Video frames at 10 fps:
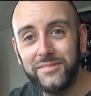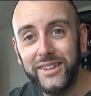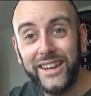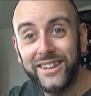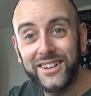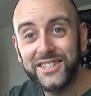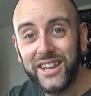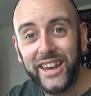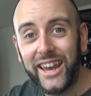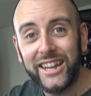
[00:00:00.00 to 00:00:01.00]
Need I
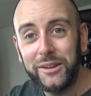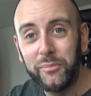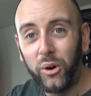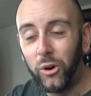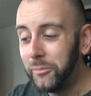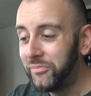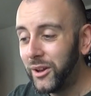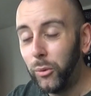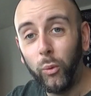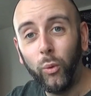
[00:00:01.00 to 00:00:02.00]
say any more?
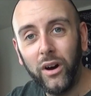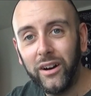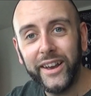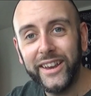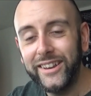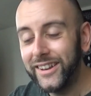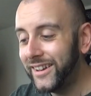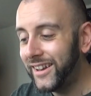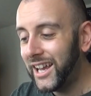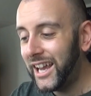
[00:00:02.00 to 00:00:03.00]

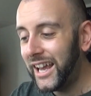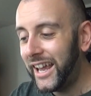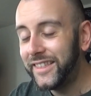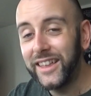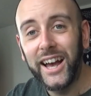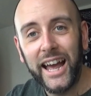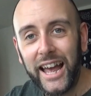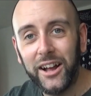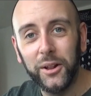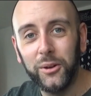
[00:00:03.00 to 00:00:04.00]
Why in the
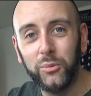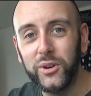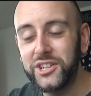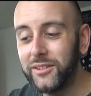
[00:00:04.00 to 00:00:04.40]
hell would